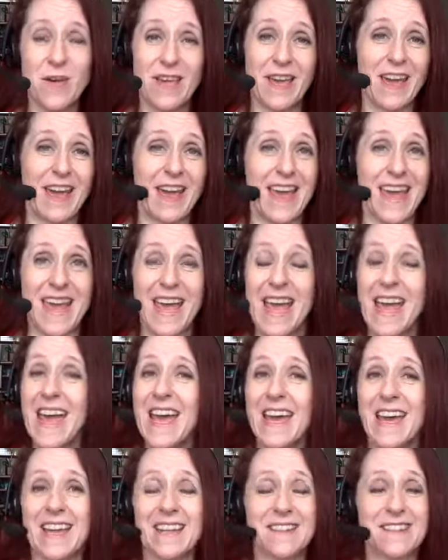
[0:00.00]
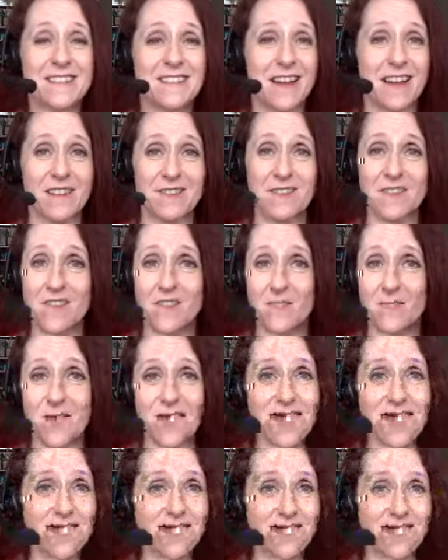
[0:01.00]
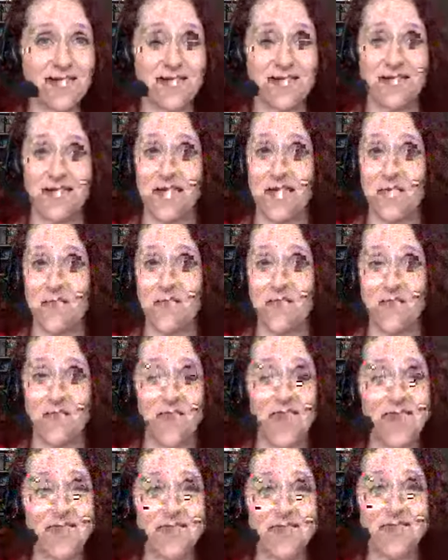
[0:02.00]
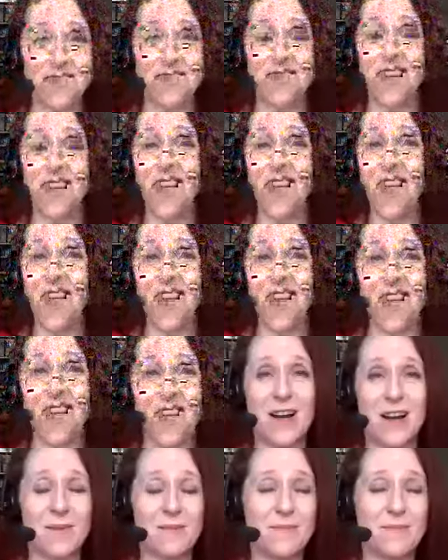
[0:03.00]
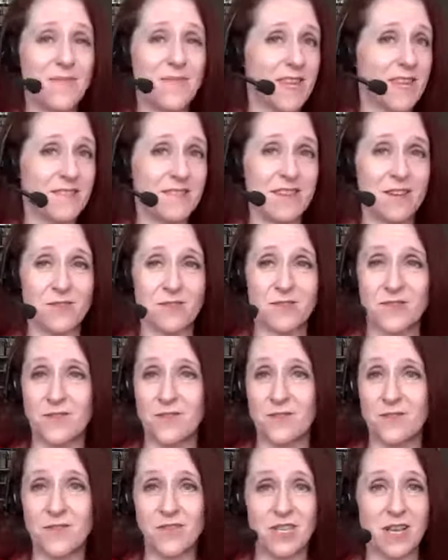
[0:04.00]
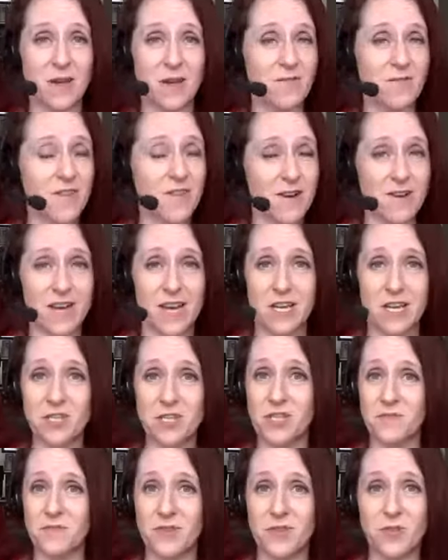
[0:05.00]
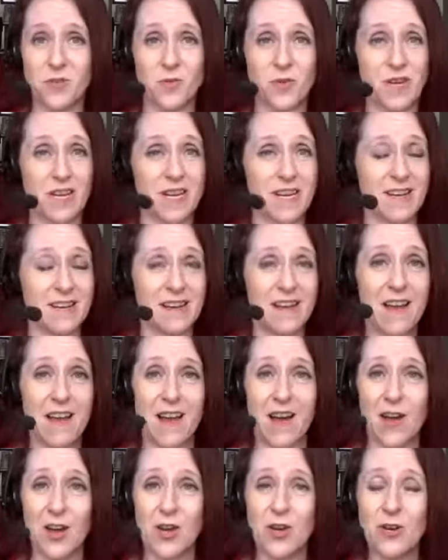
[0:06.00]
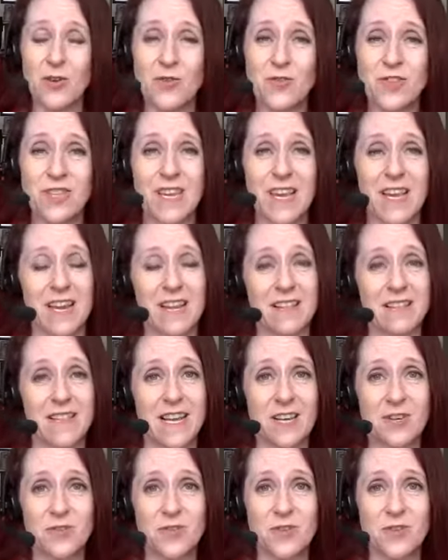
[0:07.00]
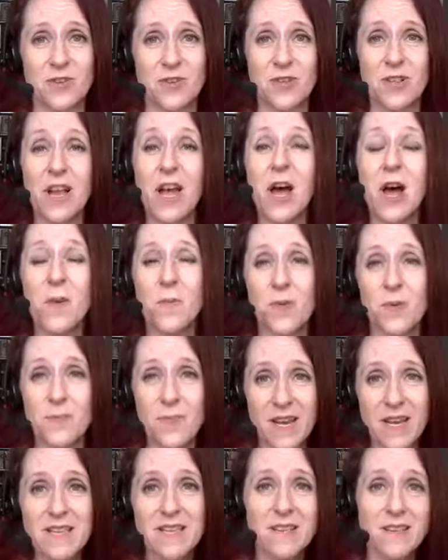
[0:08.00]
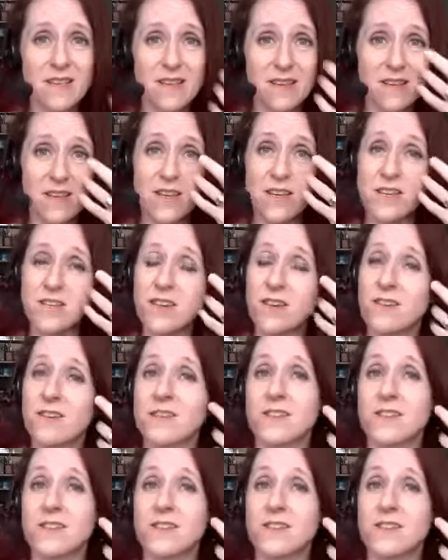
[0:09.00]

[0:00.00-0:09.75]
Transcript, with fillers: Okay, it's got strings, it's got frets. Um, it, there's some variations between acoustic and electrical, but basically the guitar is